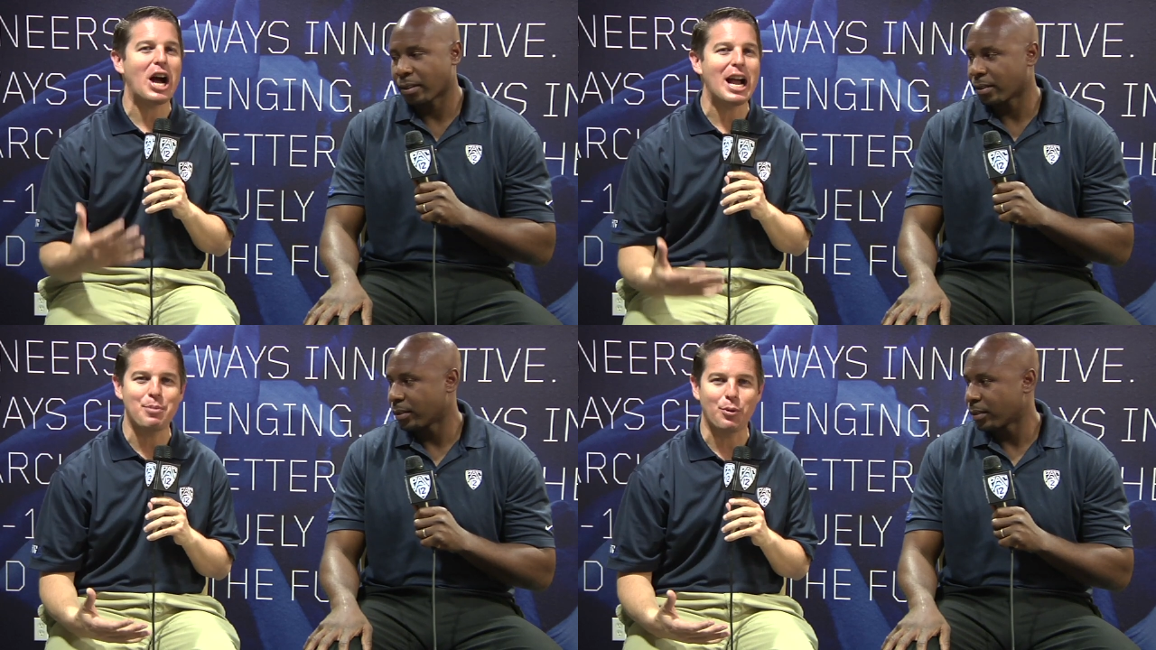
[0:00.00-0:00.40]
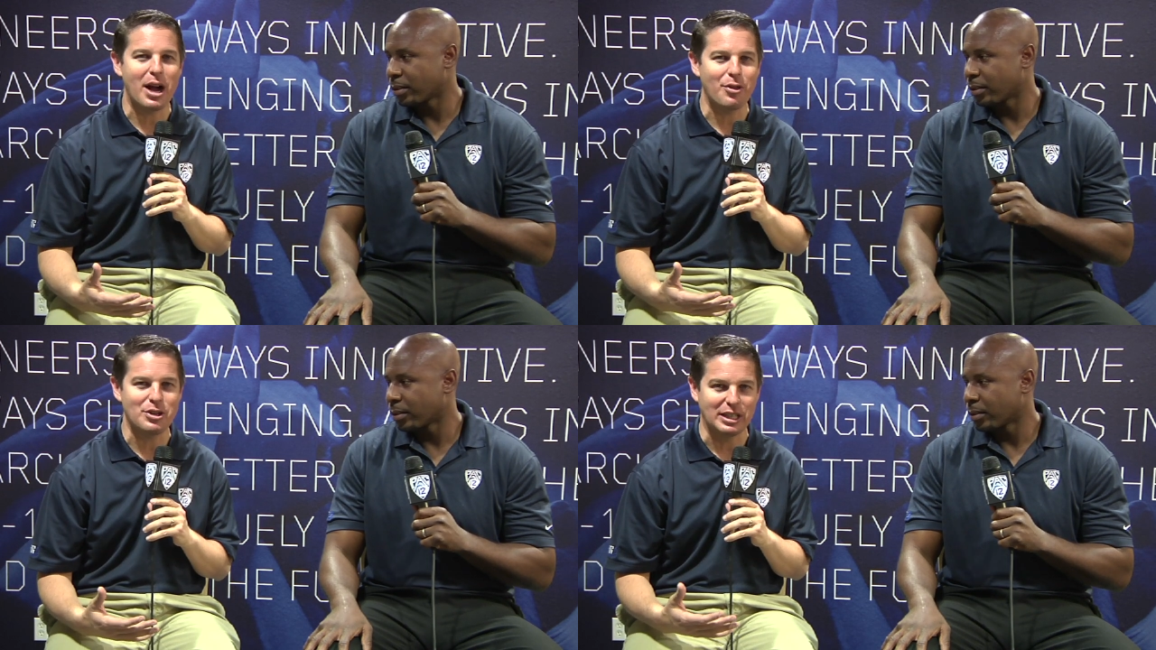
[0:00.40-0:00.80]
Speaker 1: hype
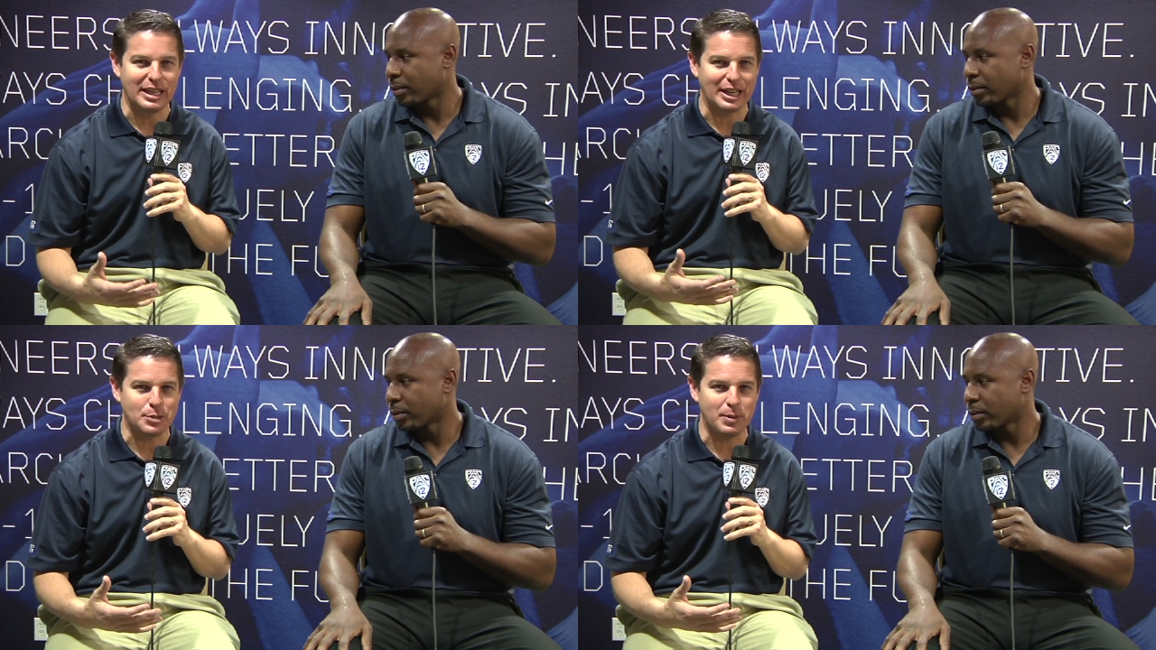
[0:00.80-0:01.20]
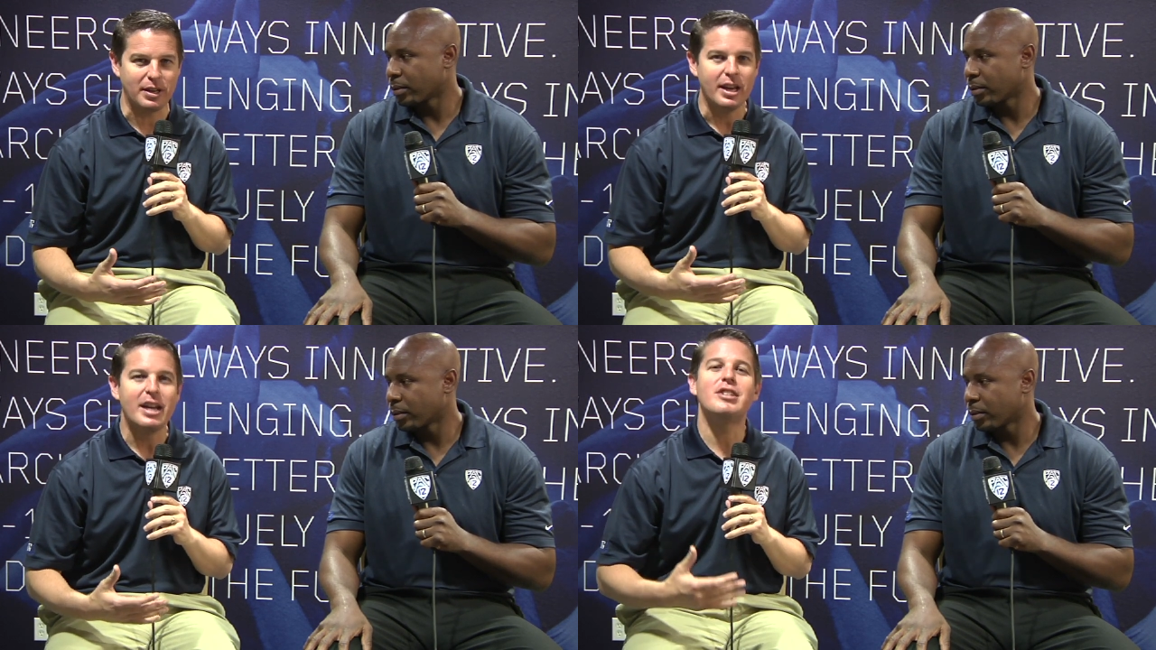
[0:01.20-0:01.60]
around this league has
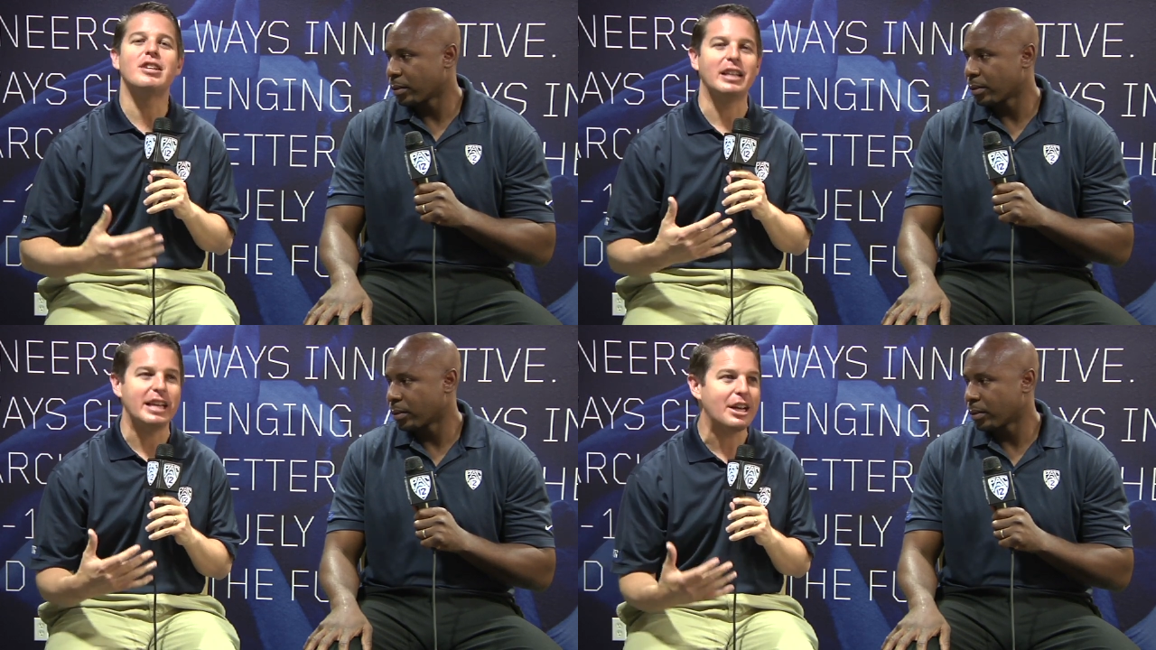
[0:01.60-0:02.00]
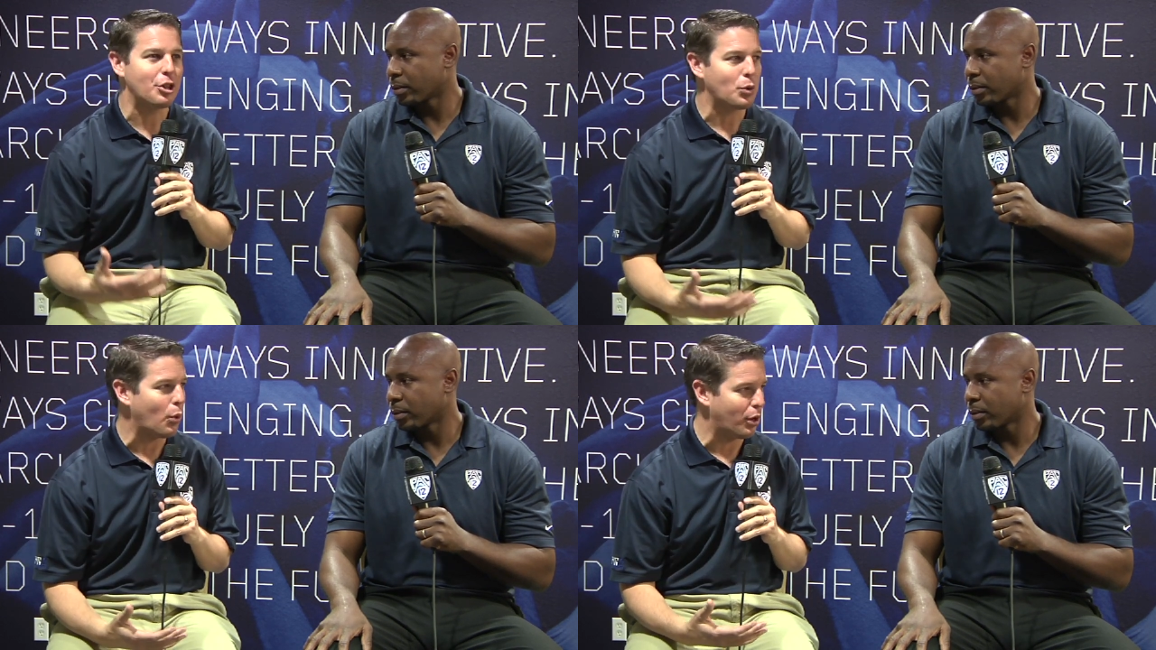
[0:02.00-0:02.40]
been it's a league
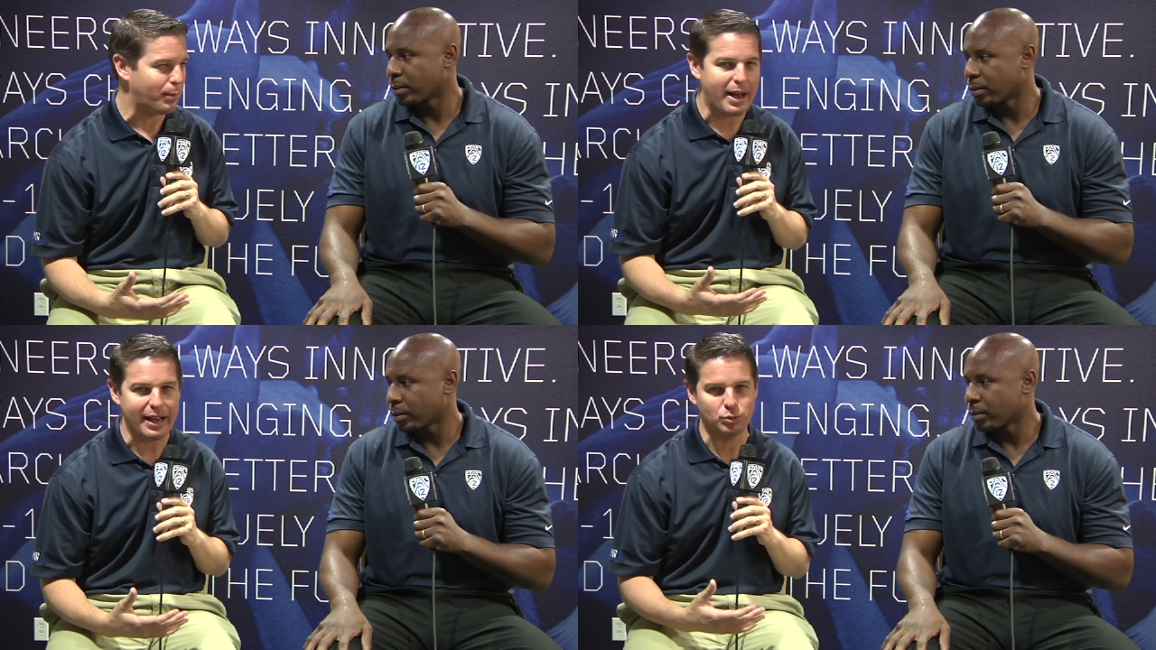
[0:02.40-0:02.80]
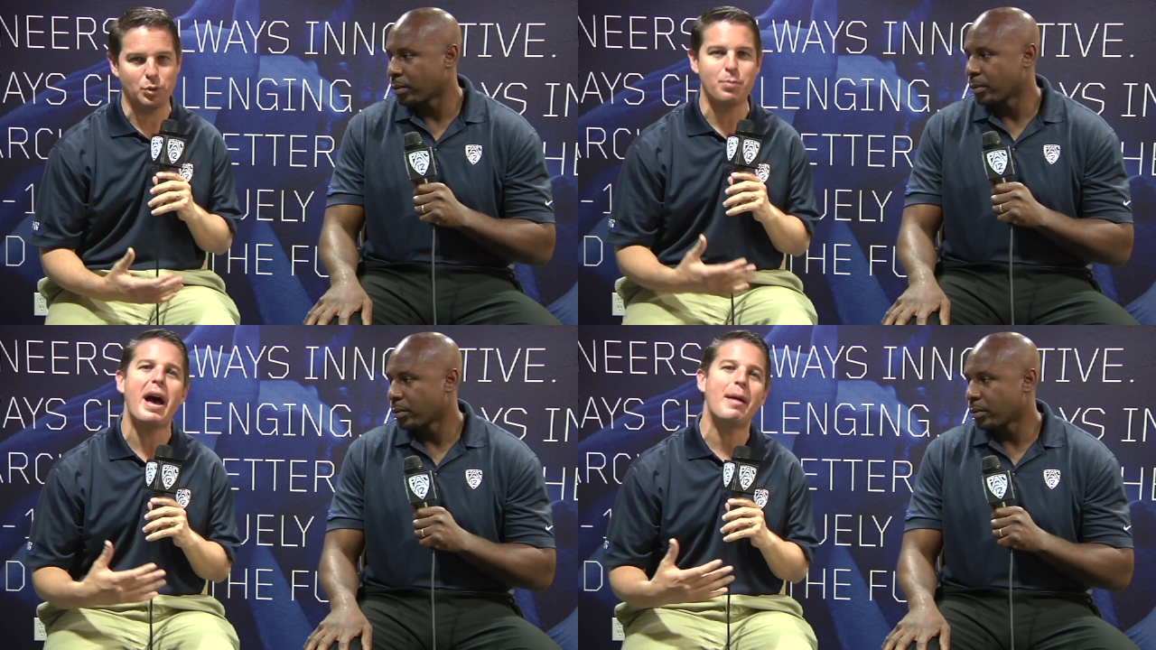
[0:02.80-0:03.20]
of the quarterbacks
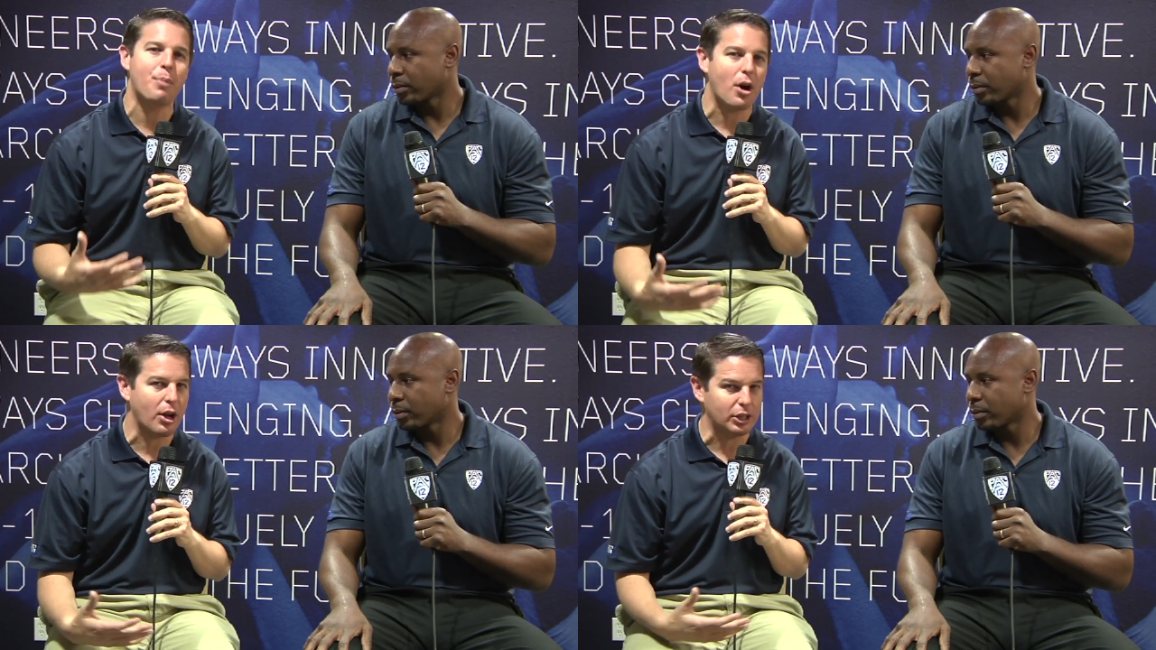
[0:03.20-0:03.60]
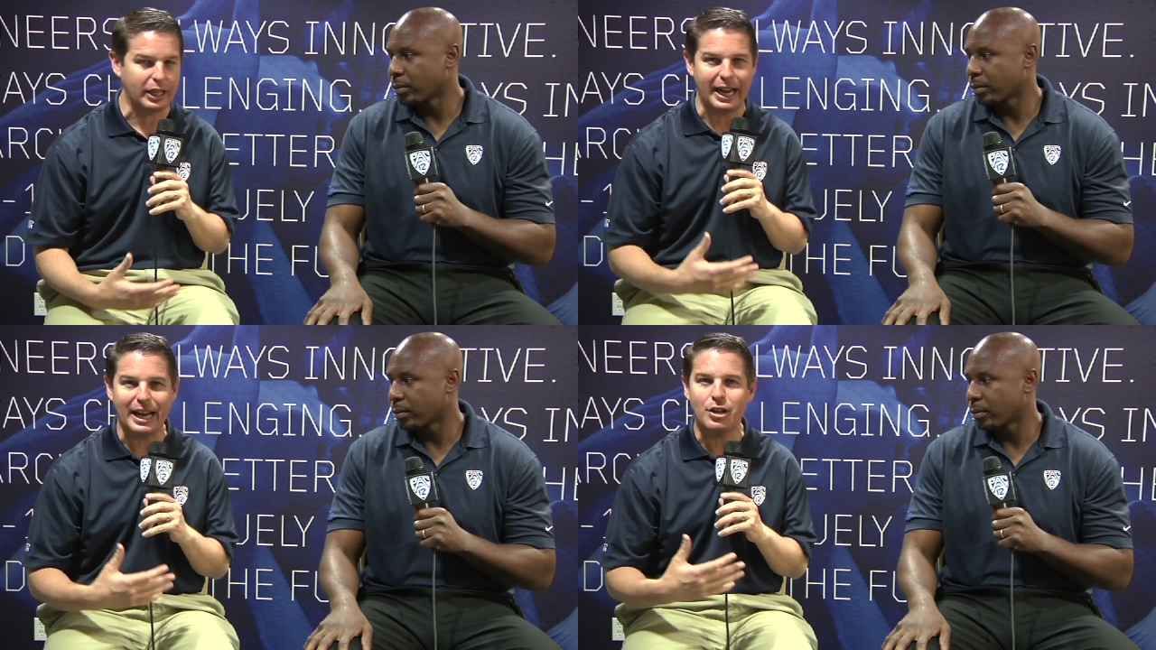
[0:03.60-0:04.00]
with Matt
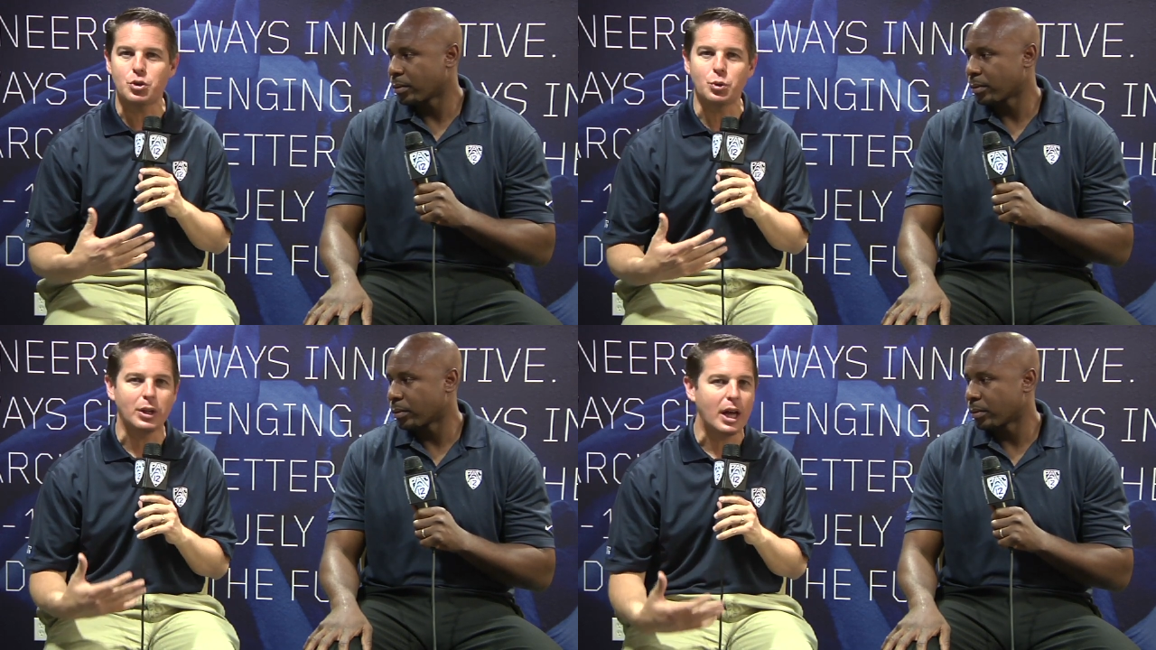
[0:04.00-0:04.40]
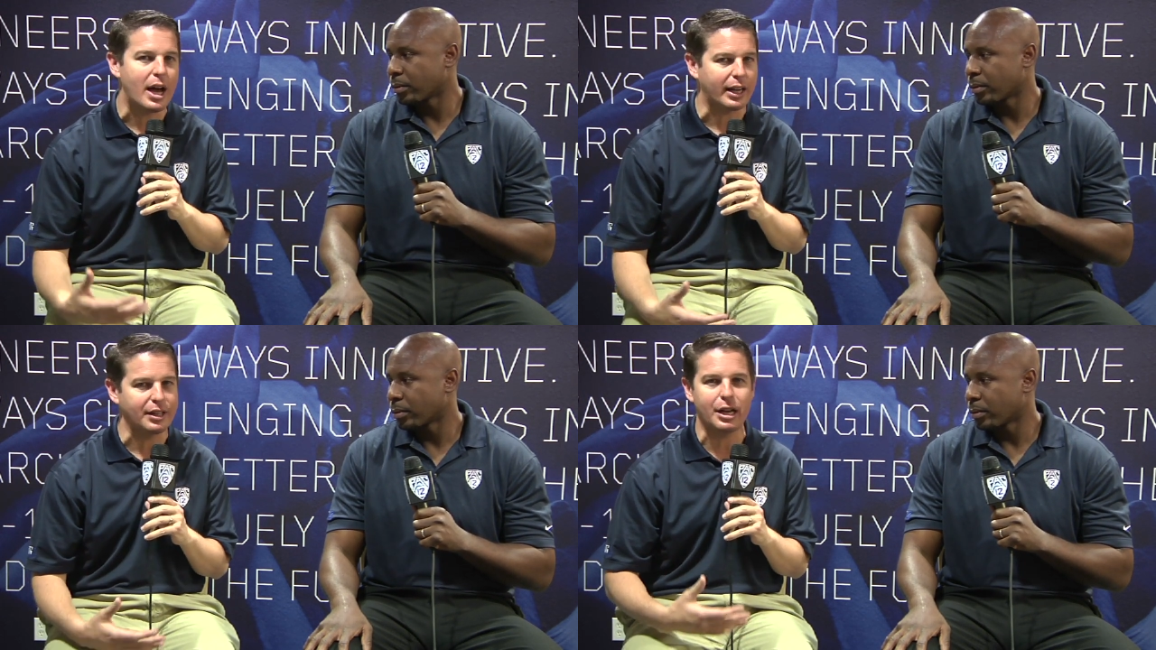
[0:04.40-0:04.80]
Barkley, Andrew Luck,